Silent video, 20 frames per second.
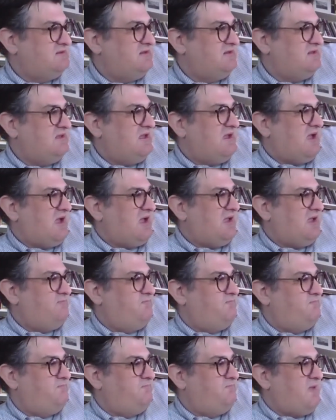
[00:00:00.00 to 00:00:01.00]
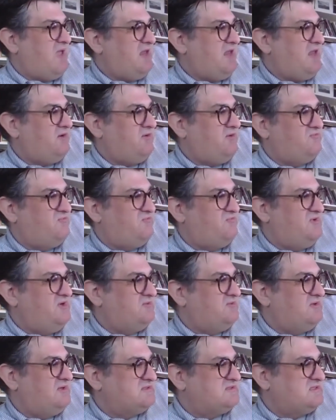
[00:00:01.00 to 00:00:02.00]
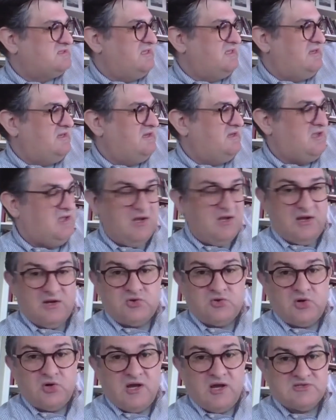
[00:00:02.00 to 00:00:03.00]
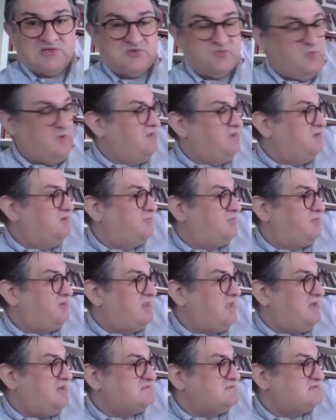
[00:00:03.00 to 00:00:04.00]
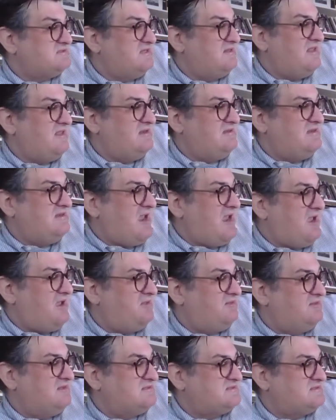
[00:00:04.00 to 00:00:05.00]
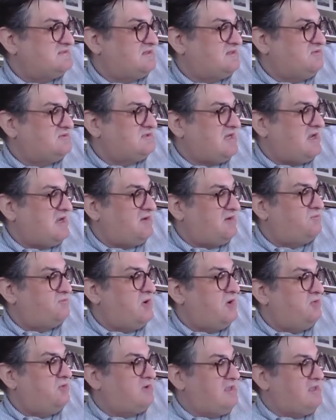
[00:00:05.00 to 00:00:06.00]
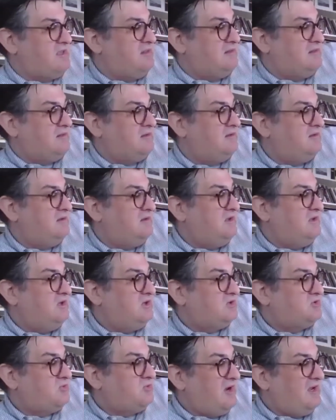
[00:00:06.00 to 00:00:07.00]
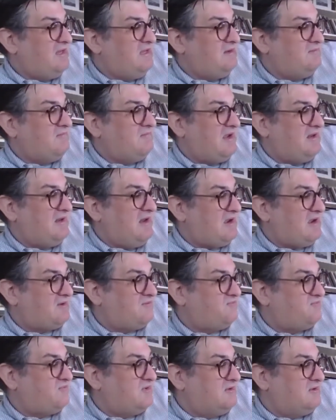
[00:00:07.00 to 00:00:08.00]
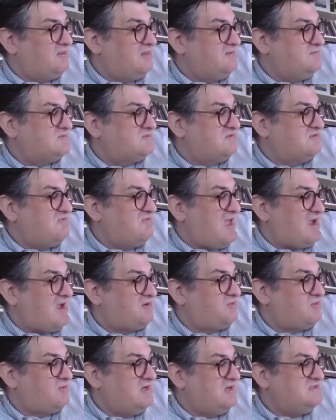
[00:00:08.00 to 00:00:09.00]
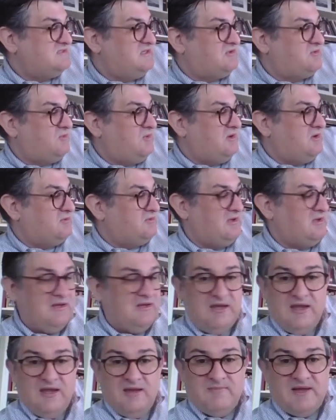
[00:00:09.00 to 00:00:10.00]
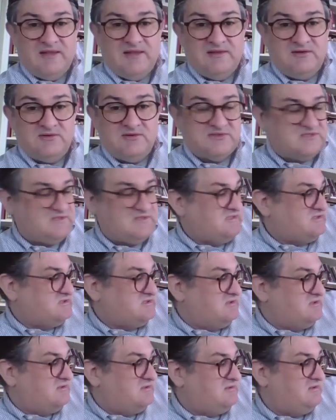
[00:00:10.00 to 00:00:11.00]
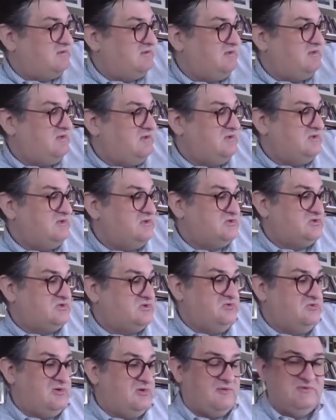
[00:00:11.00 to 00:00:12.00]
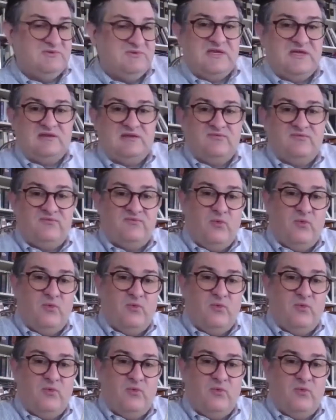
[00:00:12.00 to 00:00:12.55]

I pedaled furiously across Wheeler Place and then down the Sickletown Road hill, craning my neck for a glimpse of that crazy quilt and my little sister. Soon I was at the Four